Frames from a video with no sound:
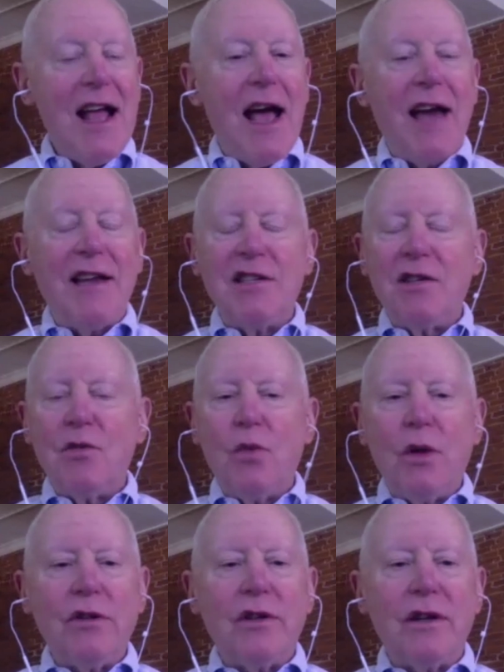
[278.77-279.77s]
And he said,
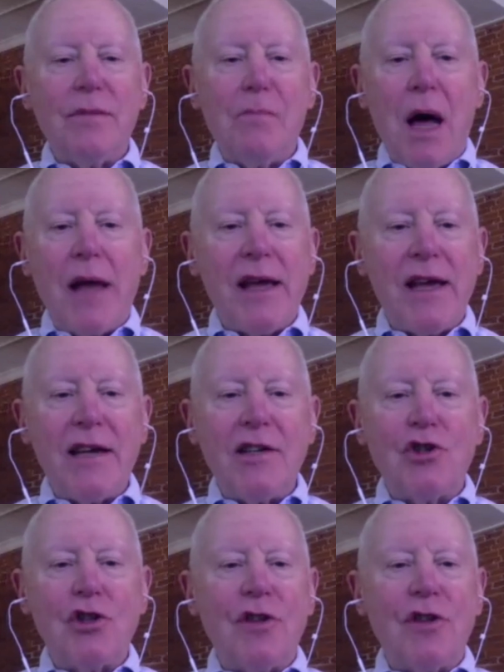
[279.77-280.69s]
Willard, at my age,